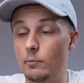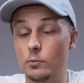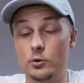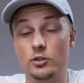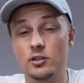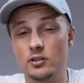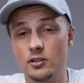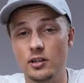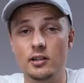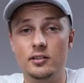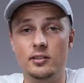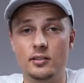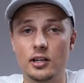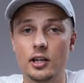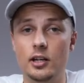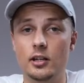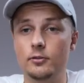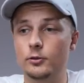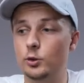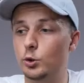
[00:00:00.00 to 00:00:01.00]
which it does
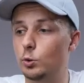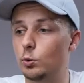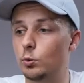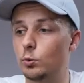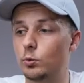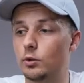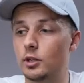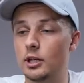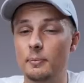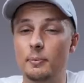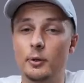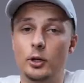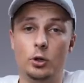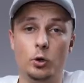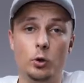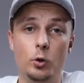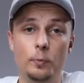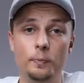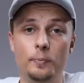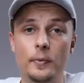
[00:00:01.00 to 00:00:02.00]
need to keep it
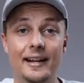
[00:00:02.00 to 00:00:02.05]
cool.